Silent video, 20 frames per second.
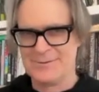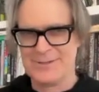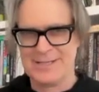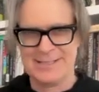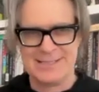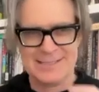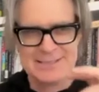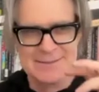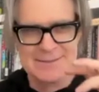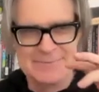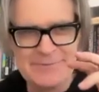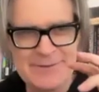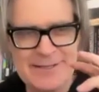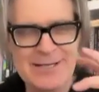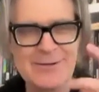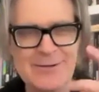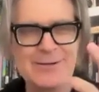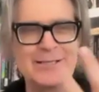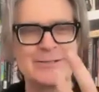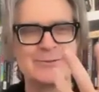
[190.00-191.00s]
right? This
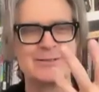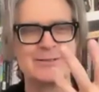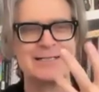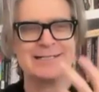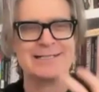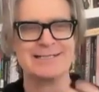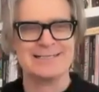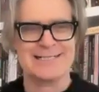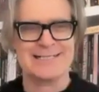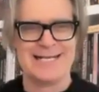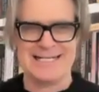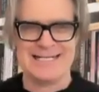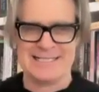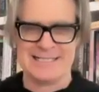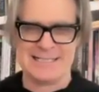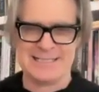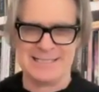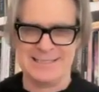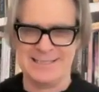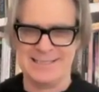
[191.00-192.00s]
very unique
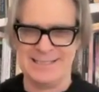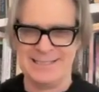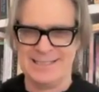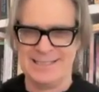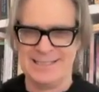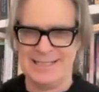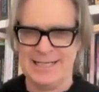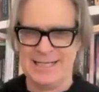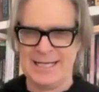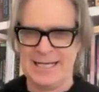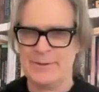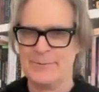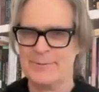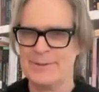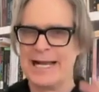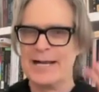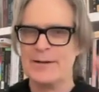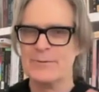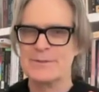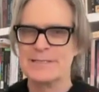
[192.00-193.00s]
taste. And
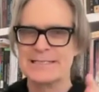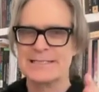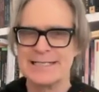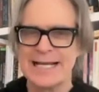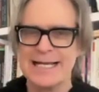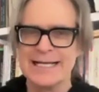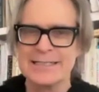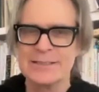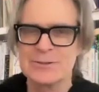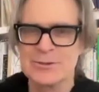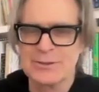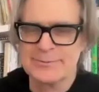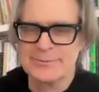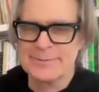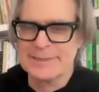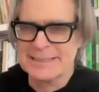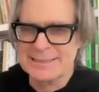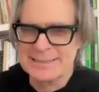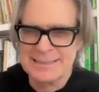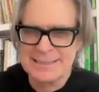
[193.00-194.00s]
what I was saying to
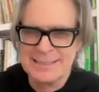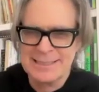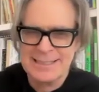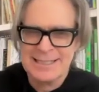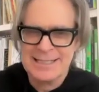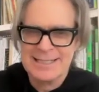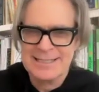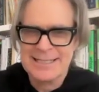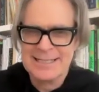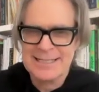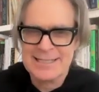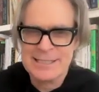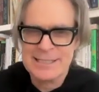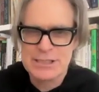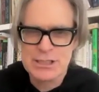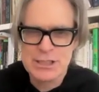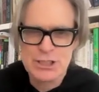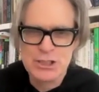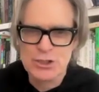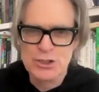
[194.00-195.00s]
him is that
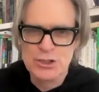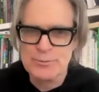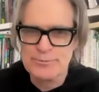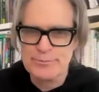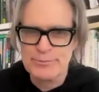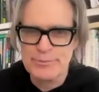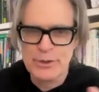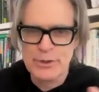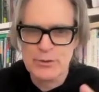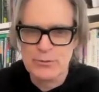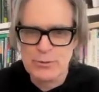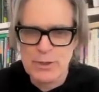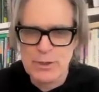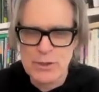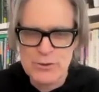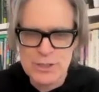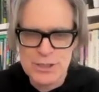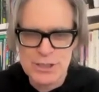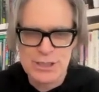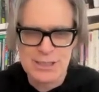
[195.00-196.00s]
this Junpo
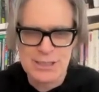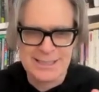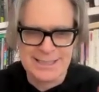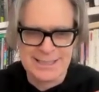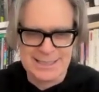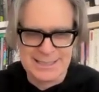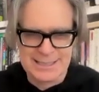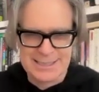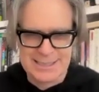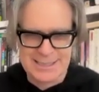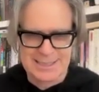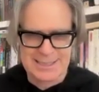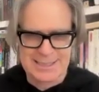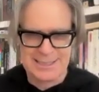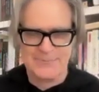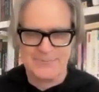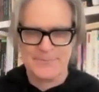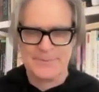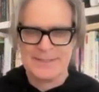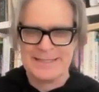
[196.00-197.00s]
Roshiness
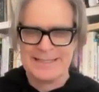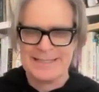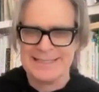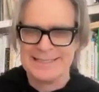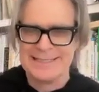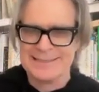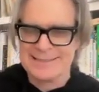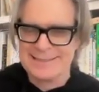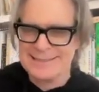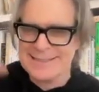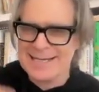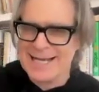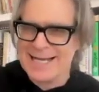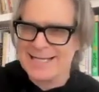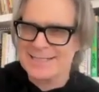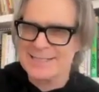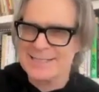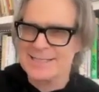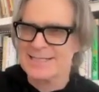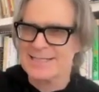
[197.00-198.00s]
is
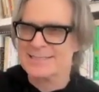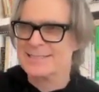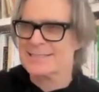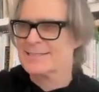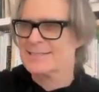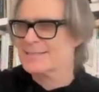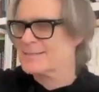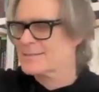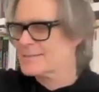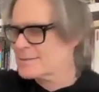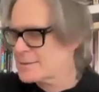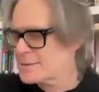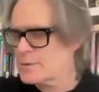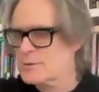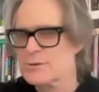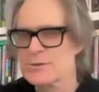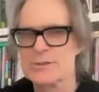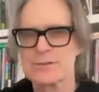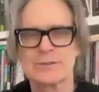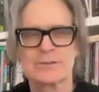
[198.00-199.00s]
not just the
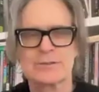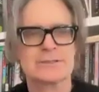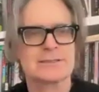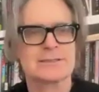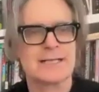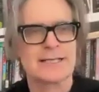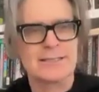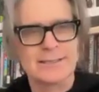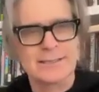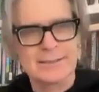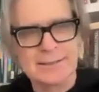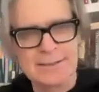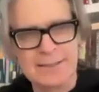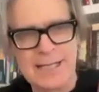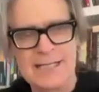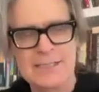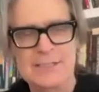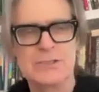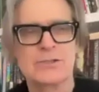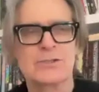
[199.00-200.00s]
social,
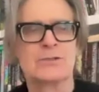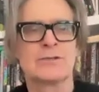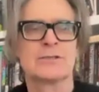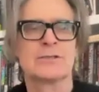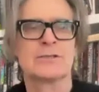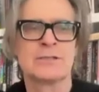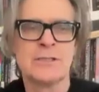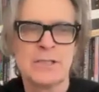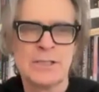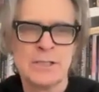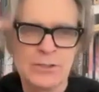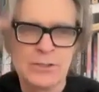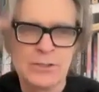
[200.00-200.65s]
psychological, and